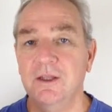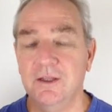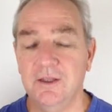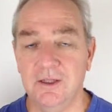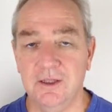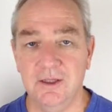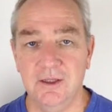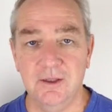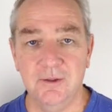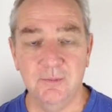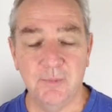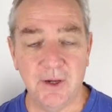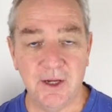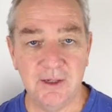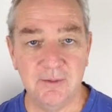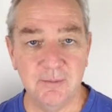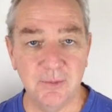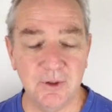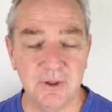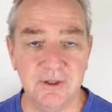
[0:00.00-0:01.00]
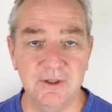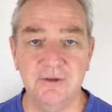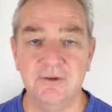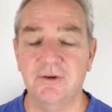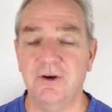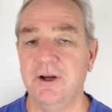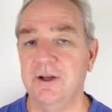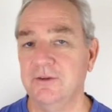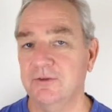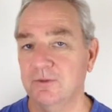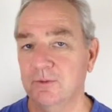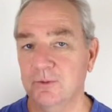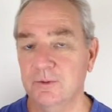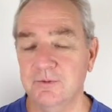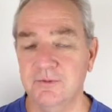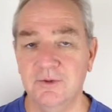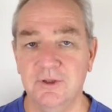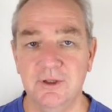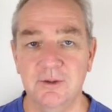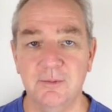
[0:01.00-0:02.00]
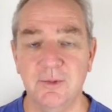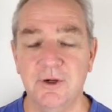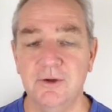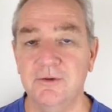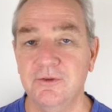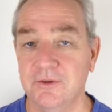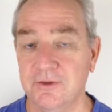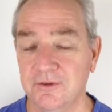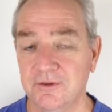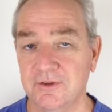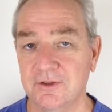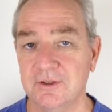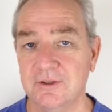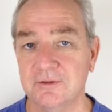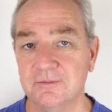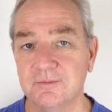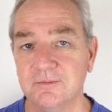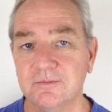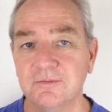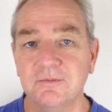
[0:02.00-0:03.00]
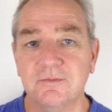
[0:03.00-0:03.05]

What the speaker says: The pain body attracts all of the emotions, and